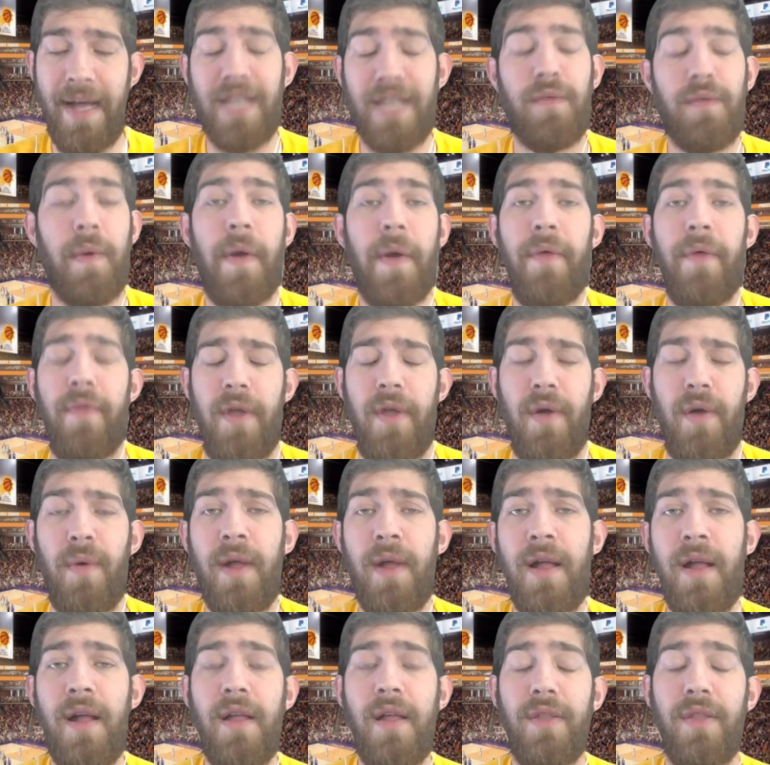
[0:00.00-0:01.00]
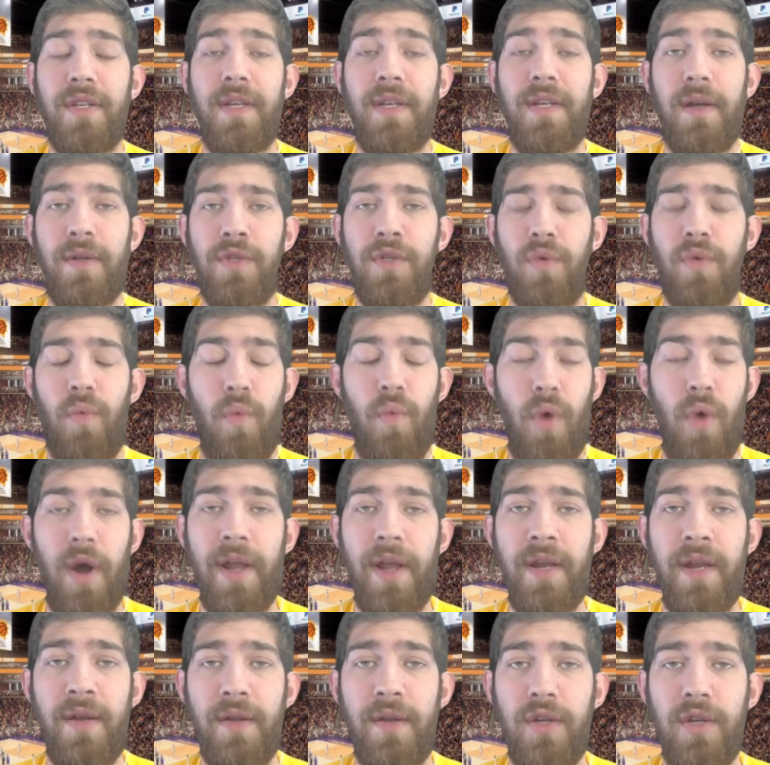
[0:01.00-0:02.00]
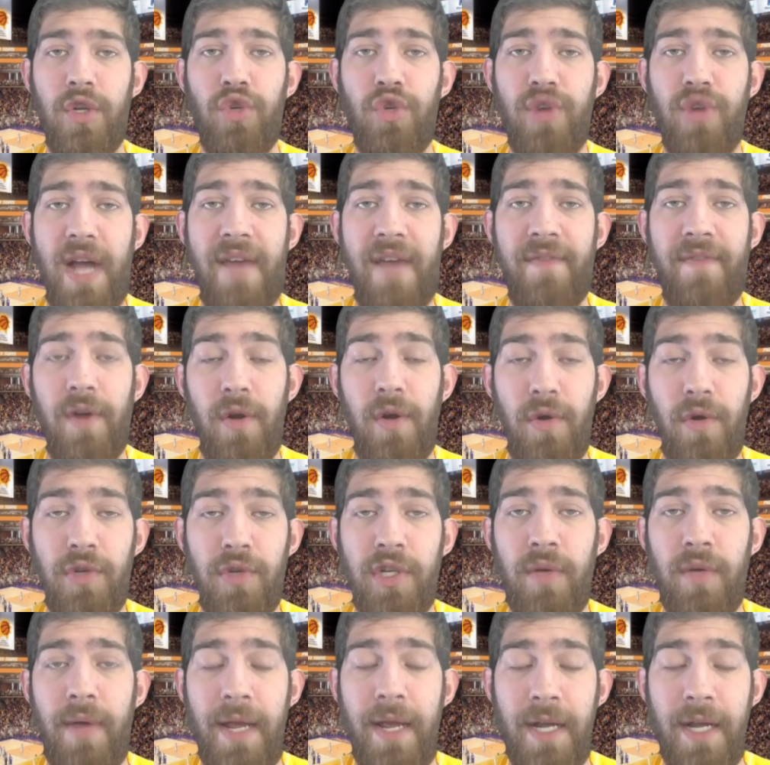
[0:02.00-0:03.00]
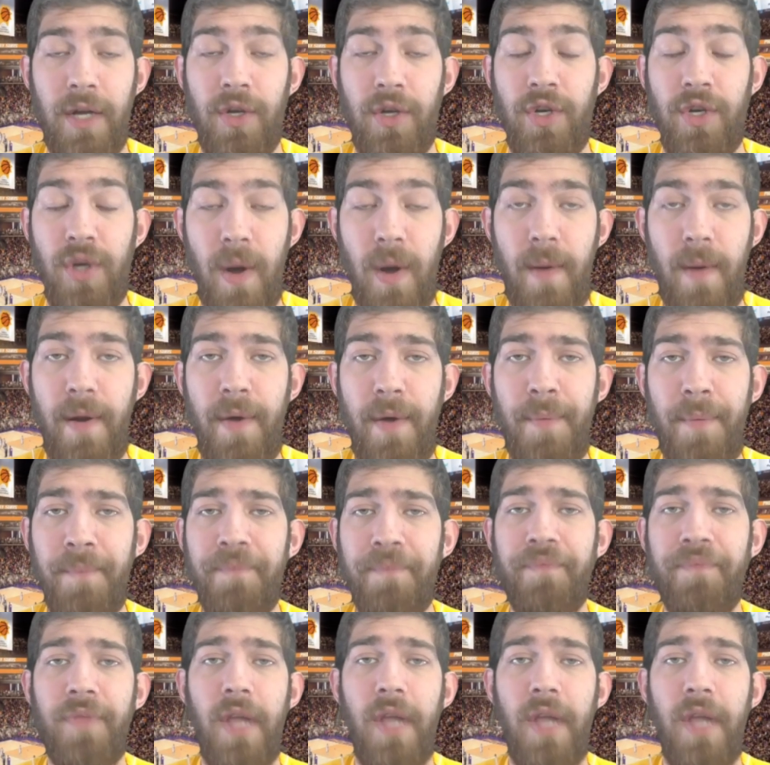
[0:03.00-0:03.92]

As we all know, the Suns wanted to draft Oso Ighodaro,